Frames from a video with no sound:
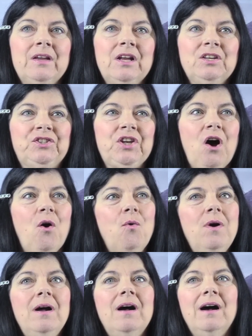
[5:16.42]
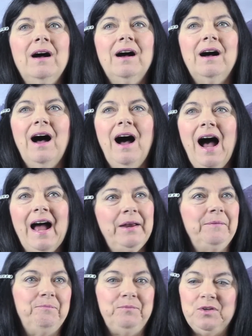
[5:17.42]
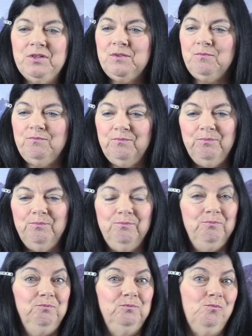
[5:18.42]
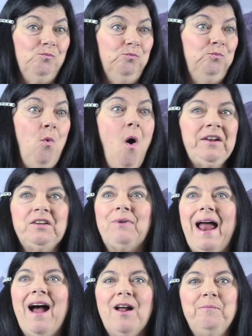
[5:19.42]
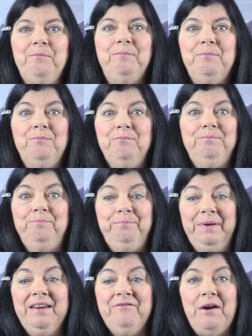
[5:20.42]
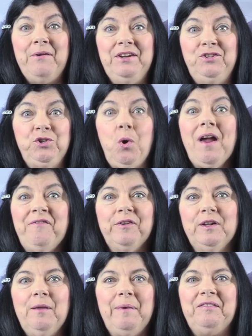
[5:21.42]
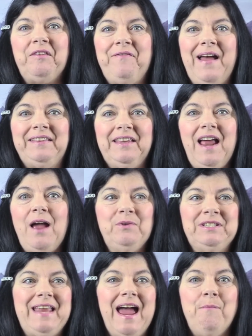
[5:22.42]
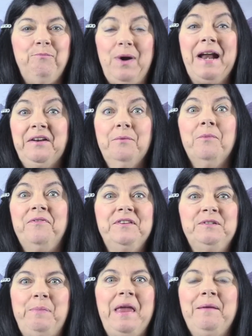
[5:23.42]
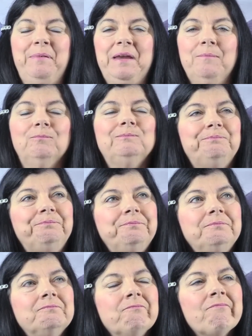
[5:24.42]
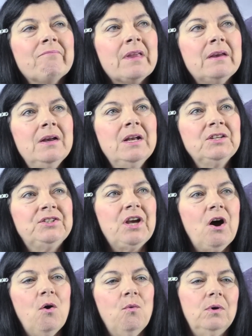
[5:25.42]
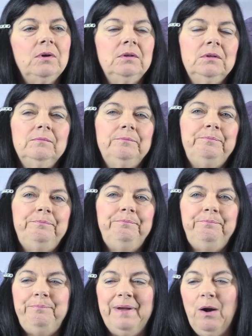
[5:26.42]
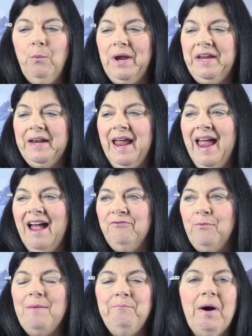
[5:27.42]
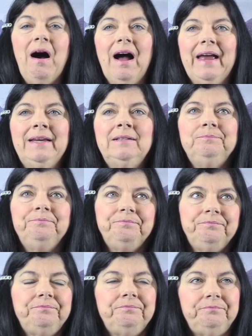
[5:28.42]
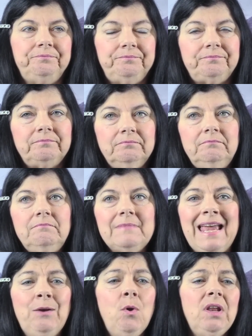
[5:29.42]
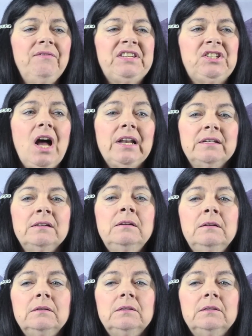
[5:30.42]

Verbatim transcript: So I just walked around being very joyful about the fact that I was now pregnant with this baby. So about a week and a half went by, and all of a sudden,